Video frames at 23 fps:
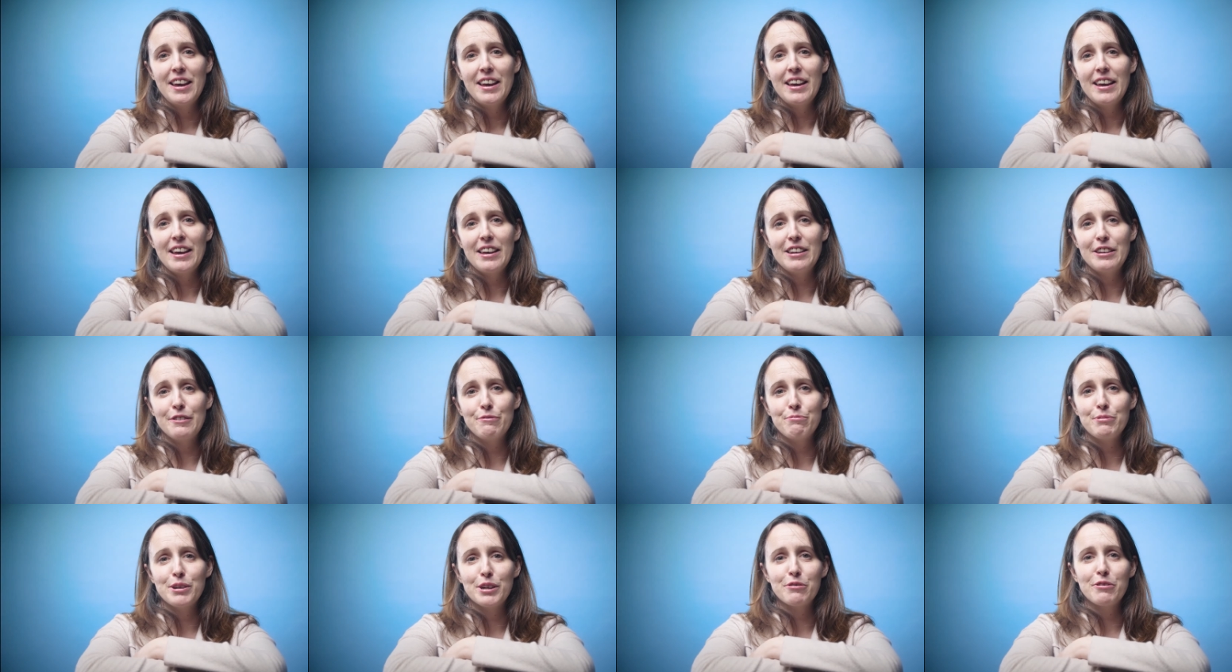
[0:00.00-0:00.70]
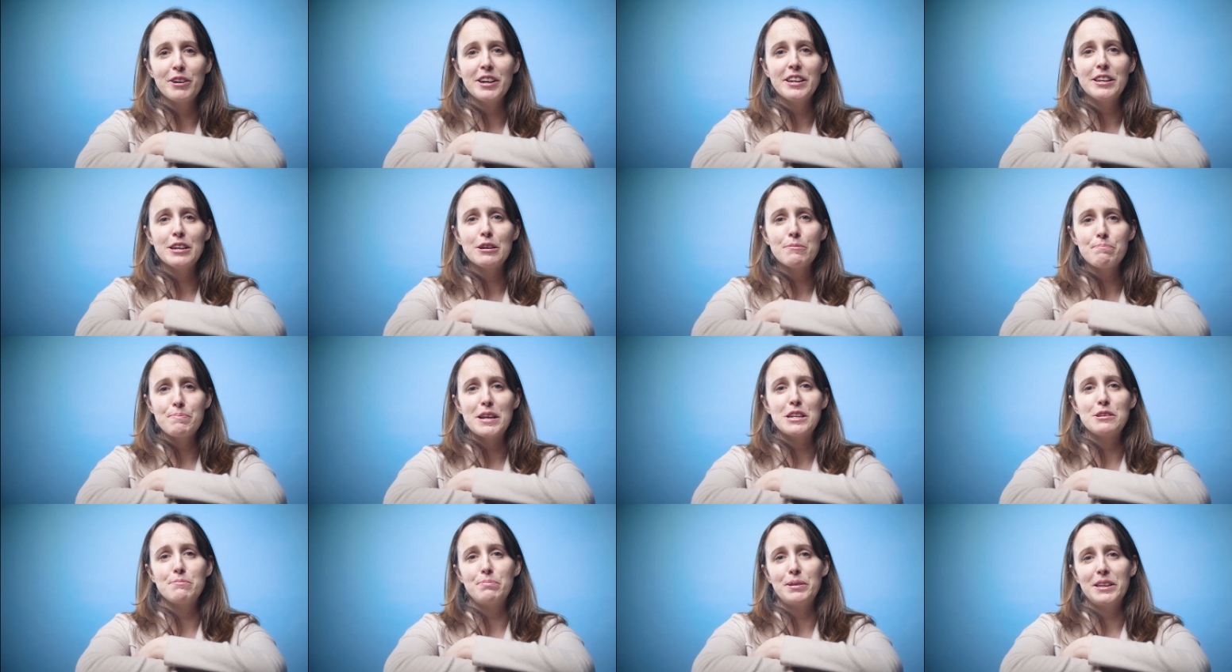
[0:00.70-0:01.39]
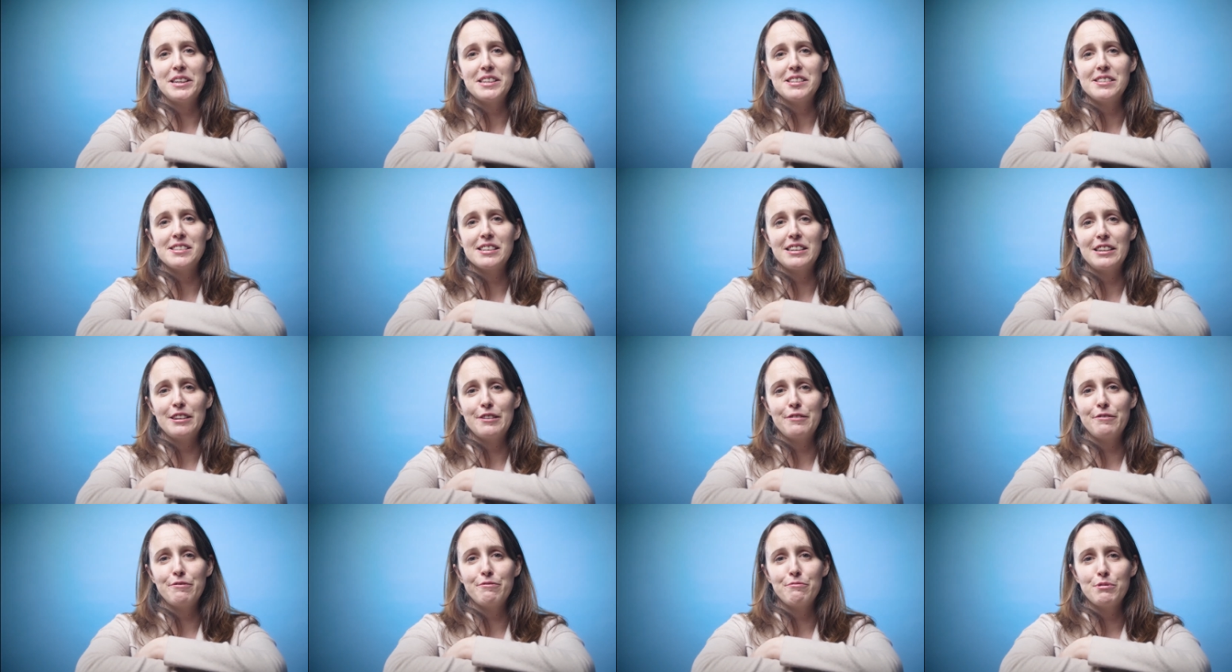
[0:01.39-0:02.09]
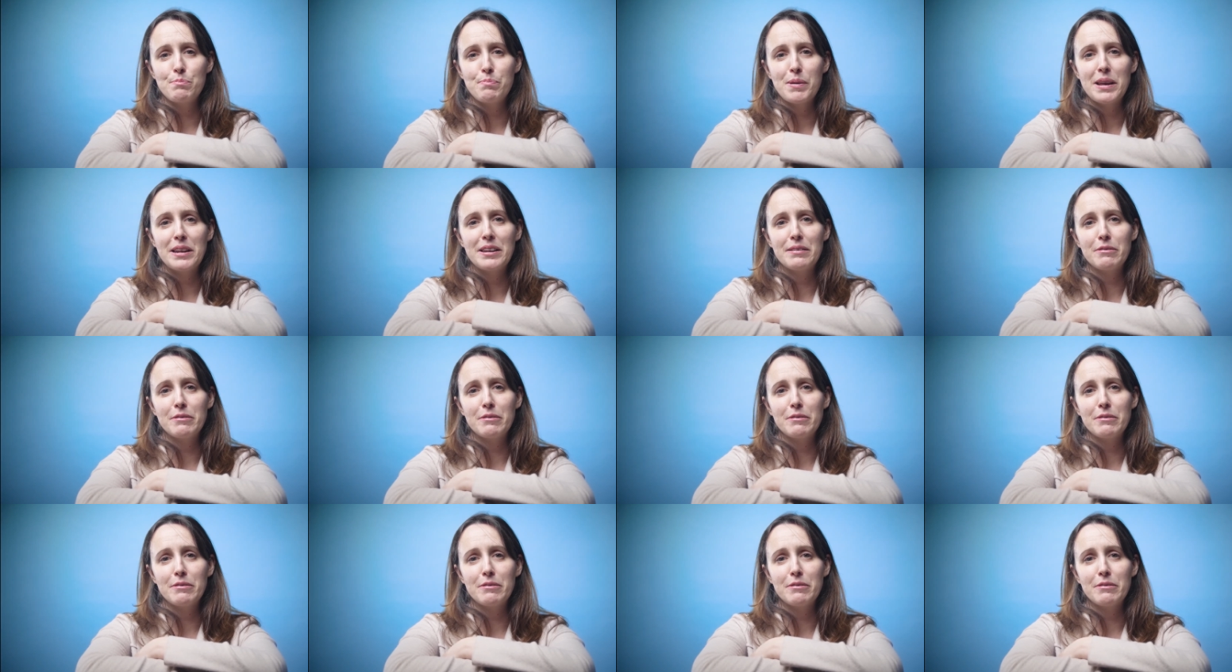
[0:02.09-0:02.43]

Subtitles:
And if we're creating a better place to live, we're